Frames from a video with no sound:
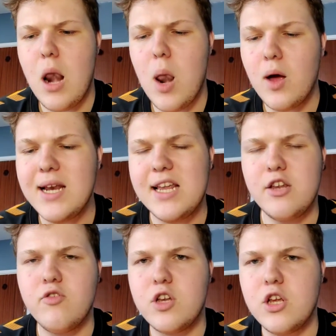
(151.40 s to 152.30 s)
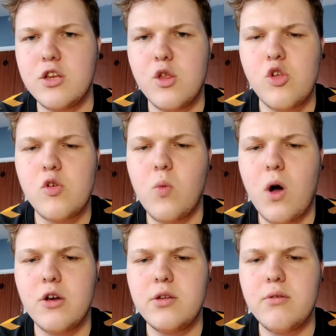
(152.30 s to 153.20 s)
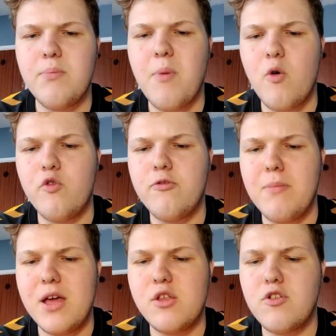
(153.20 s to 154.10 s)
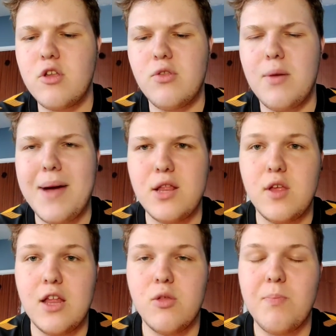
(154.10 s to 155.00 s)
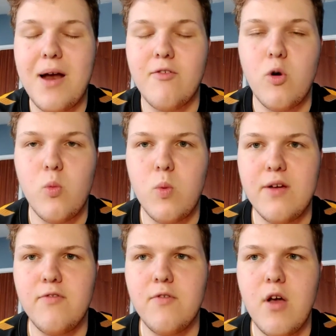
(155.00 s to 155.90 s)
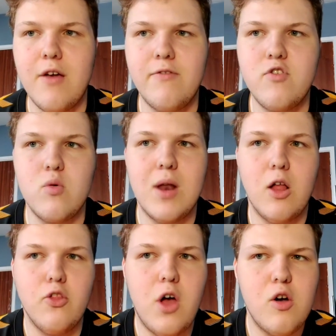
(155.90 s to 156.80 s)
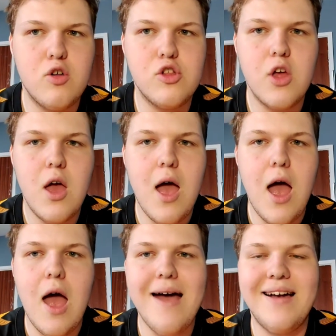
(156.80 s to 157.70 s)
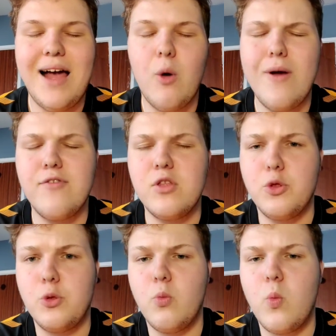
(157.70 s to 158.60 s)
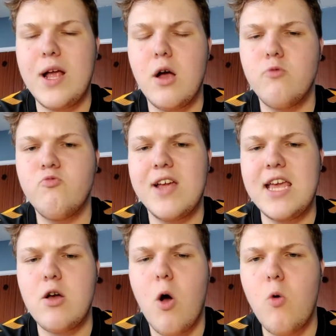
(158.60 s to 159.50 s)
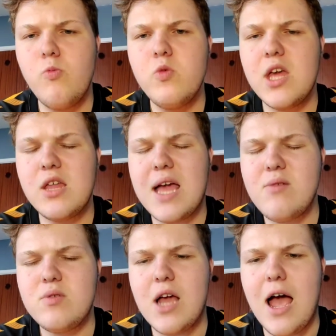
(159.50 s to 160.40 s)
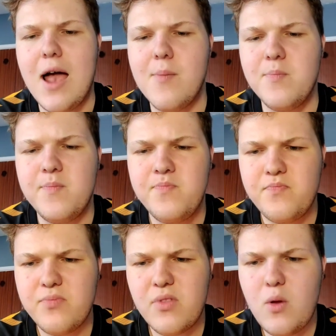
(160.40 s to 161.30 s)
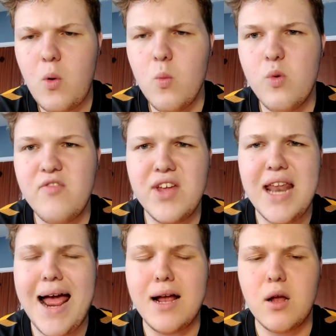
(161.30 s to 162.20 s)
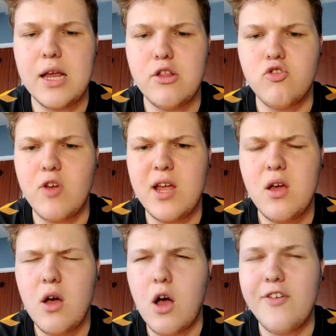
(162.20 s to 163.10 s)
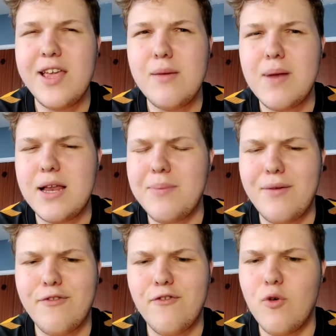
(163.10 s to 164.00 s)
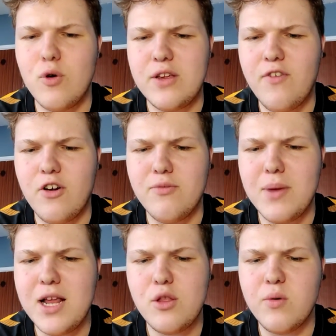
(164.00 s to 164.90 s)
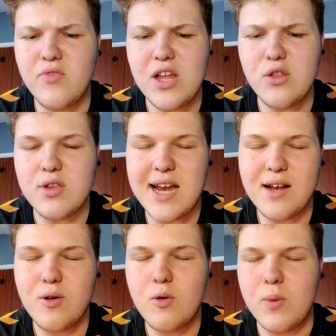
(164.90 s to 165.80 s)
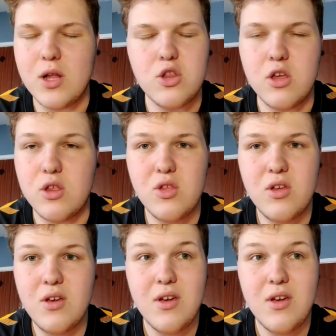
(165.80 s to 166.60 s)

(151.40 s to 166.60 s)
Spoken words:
likely to return to the squad. Both missed the match against Barrow with a few little knocks. However, winger Ricky Holmes is out with an ankle injury. I think he played about 45 minutes with the injured ankle, which is